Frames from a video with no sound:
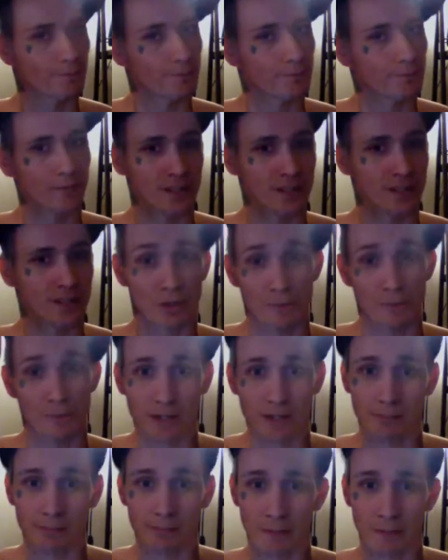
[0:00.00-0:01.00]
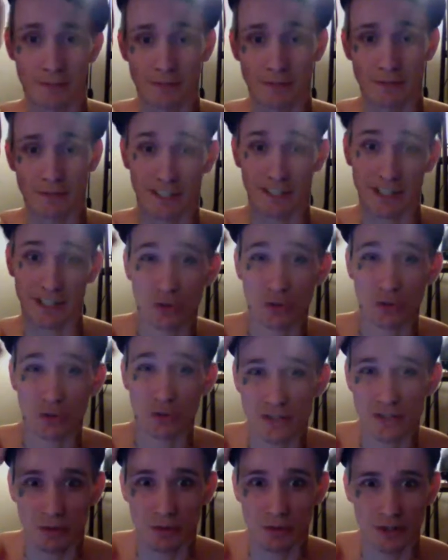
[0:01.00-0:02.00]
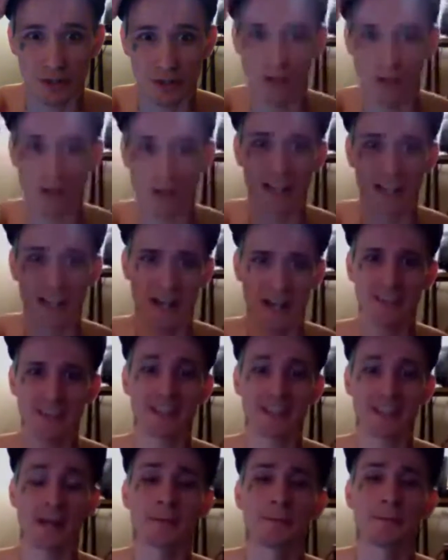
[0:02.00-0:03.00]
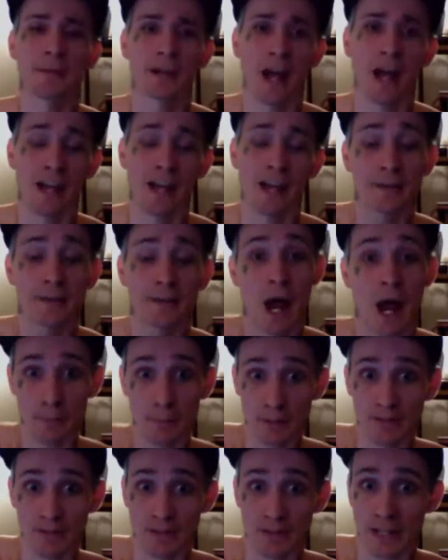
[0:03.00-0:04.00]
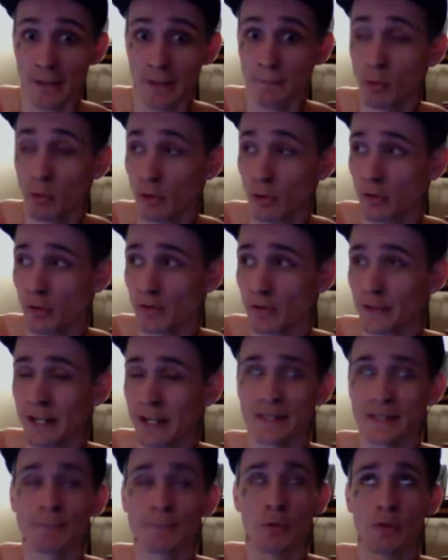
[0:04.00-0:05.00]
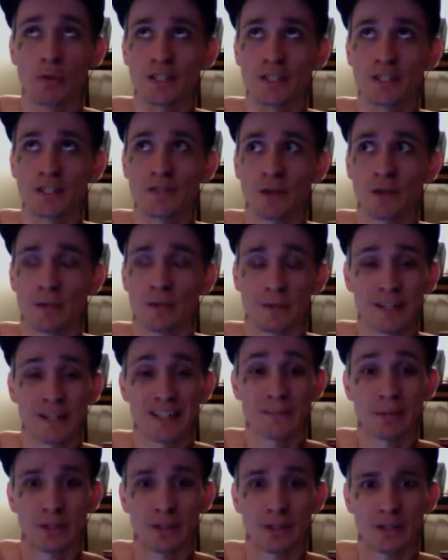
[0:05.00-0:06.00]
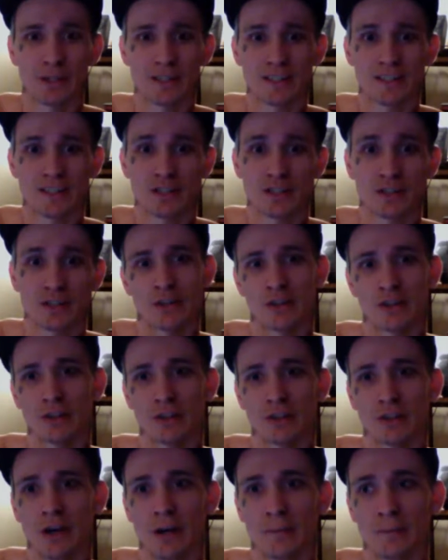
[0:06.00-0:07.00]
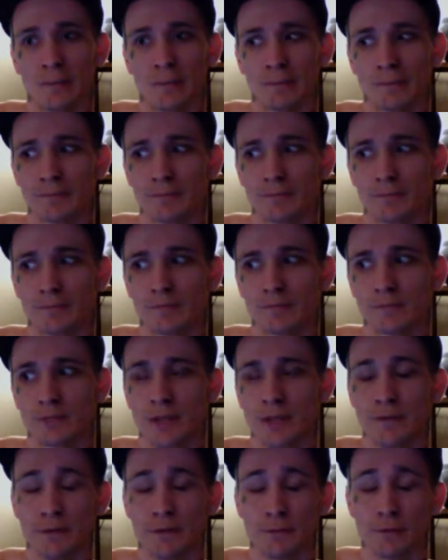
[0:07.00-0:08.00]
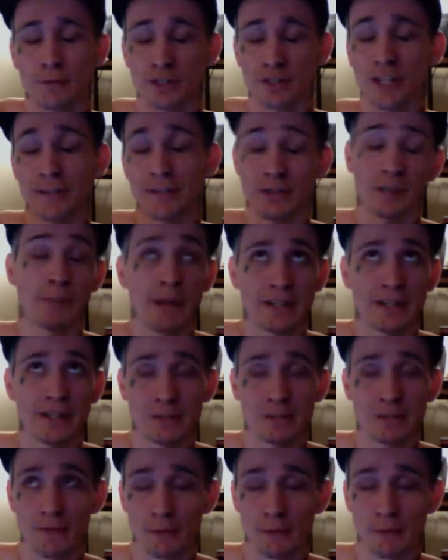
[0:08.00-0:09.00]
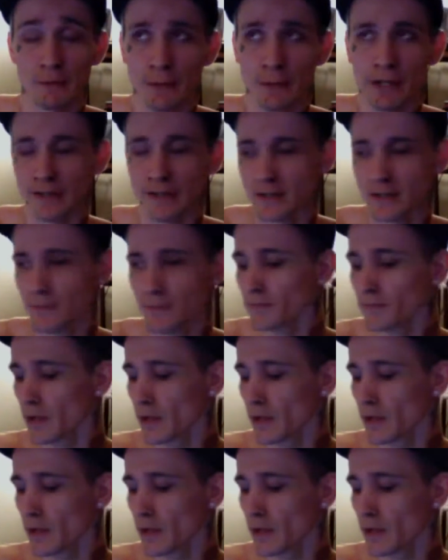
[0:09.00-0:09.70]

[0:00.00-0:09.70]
Just go to the bathroom by themselves, like at a grocery store, you know. And I think that I believe that that's important for them to experience, to have their first sign of independence away from their parents.